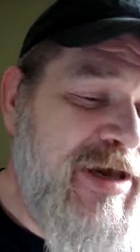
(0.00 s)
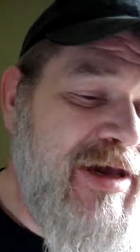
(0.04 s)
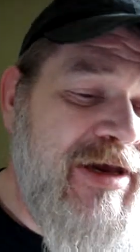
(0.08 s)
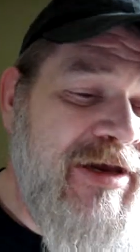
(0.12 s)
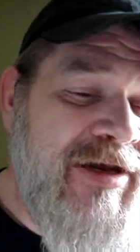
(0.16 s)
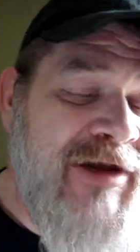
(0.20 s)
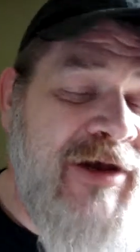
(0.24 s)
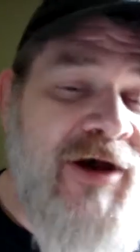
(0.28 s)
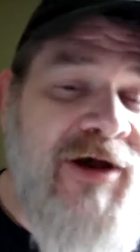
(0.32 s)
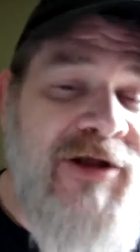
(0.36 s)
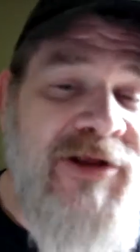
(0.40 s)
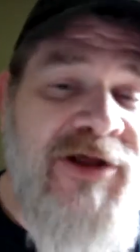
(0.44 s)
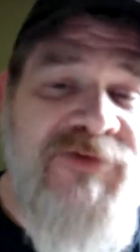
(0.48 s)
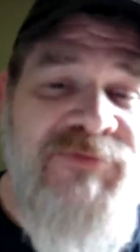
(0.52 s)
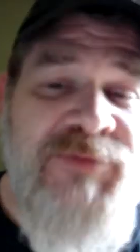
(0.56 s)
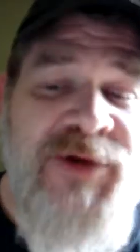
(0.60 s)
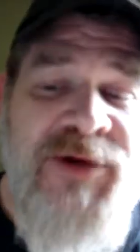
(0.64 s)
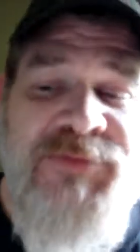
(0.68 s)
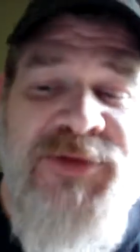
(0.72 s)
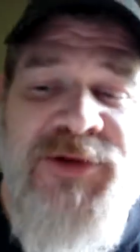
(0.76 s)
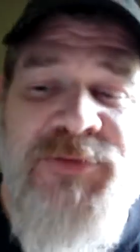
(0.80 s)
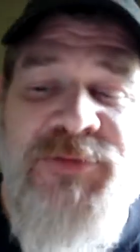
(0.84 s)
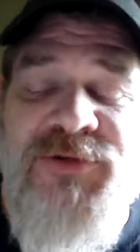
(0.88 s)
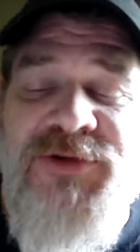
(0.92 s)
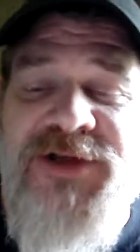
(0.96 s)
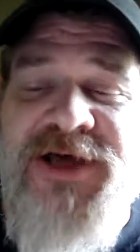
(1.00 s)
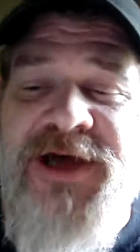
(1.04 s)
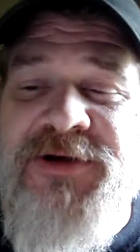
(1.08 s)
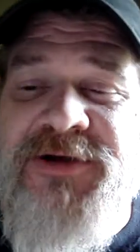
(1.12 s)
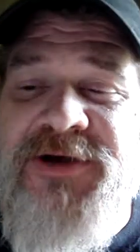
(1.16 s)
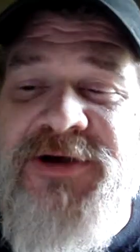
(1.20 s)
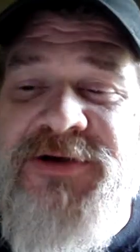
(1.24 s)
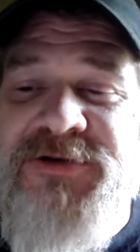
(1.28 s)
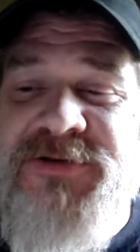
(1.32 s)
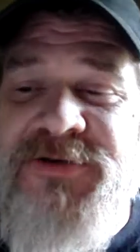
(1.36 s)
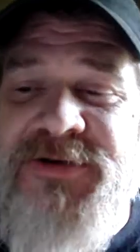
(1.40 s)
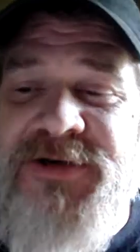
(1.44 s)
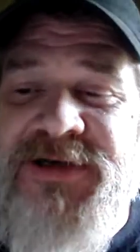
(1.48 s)
no, I love my people down
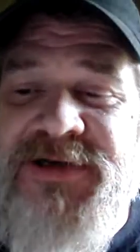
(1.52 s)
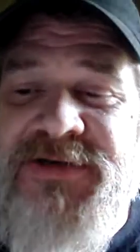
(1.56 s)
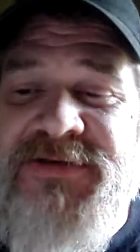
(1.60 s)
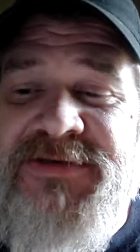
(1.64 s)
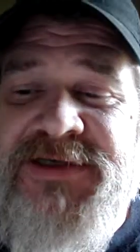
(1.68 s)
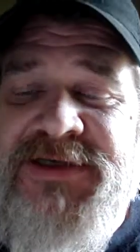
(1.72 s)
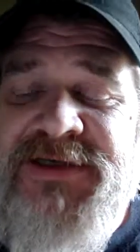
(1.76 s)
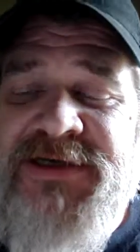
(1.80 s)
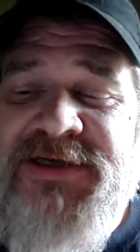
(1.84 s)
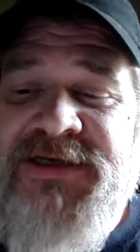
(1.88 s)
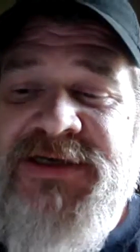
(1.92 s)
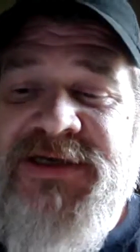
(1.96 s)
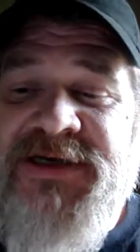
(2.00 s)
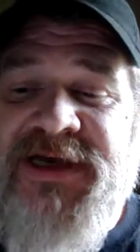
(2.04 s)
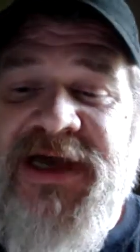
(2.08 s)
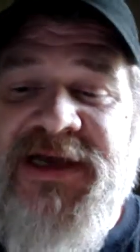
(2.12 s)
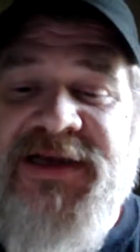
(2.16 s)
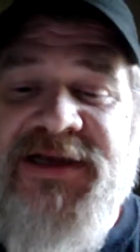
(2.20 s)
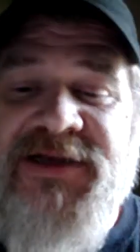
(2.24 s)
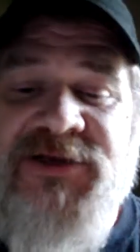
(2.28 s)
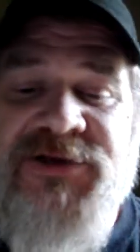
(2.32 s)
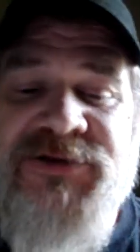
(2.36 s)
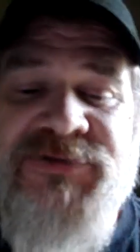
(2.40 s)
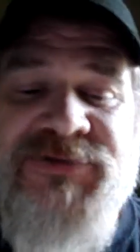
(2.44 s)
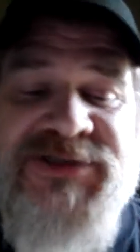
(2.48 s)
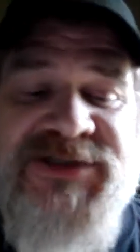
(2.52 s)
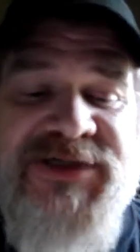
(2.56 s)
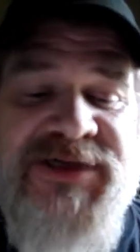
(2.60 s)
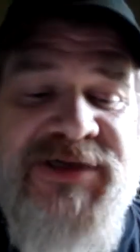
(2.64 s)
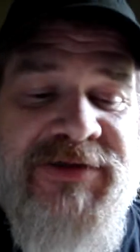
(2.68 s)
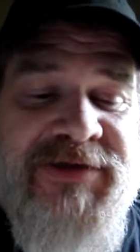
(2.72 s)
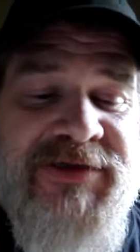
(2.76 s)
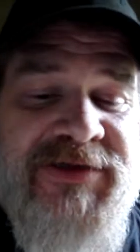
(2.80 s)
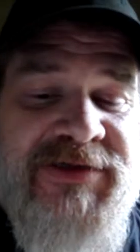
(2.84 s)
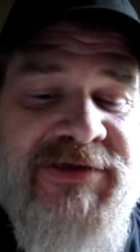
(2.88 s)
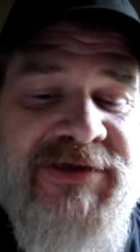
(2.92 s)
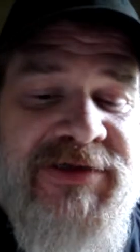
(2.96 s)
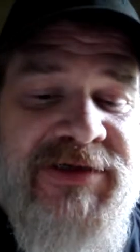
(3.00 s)
under and in New
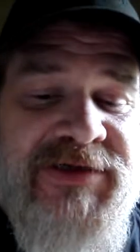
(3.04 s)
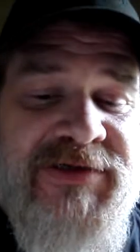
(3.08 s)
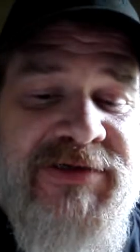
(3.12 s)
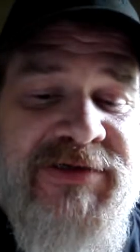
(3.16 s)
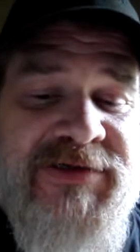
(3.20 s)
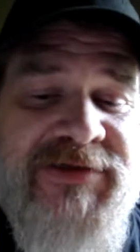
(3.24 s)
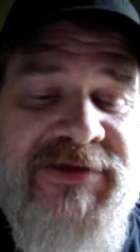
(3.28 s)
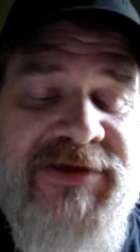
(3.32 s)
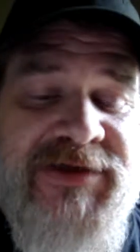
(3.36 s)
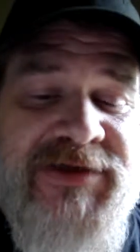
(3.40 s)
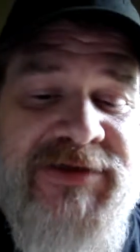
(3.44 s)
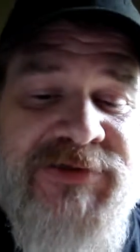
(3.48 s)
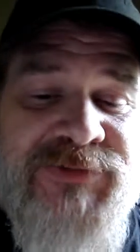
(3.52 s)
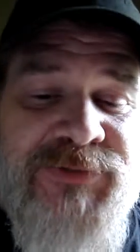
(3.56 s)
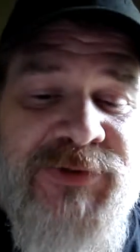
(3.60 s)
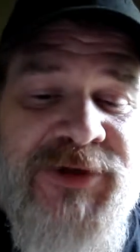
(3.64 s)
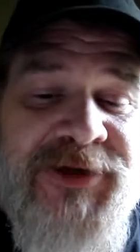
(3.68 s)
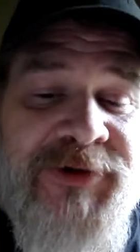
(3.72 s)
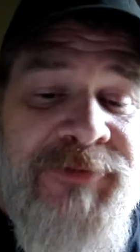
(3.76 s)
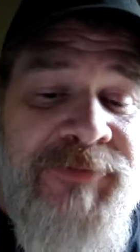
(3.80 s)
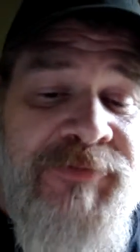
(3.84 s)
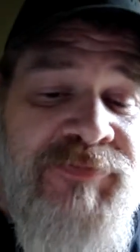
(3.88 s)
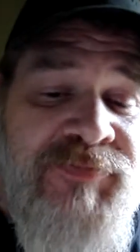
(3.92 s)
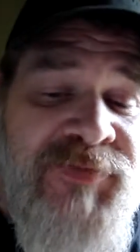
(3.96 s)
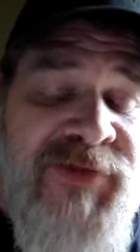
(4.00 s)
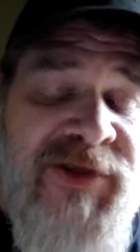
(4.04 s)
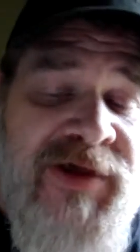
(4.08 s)
Zealand as well.